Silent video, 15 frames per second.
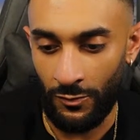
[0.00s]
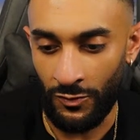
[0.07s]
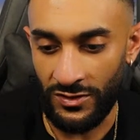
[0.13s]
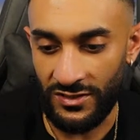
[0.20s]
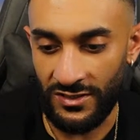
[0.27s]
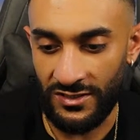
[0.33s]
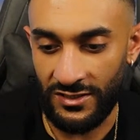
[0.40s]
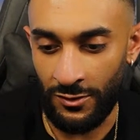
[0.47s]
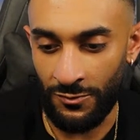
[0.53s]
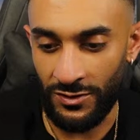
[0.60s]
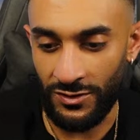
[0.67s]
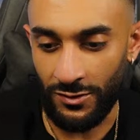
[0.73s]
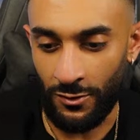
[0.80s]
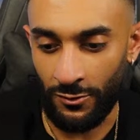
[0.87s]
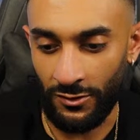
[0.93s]
What's the
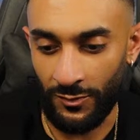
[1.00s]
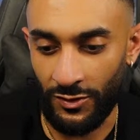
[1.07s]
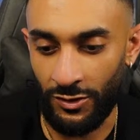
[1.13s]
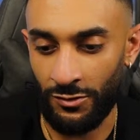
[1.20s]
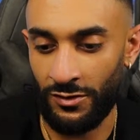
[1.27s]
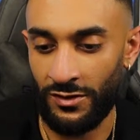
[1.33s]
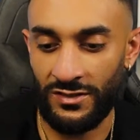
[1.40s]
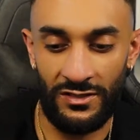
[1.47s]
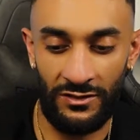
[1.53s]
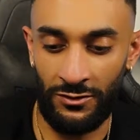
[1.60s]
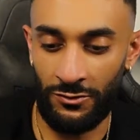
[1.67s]
series called? I'm curious.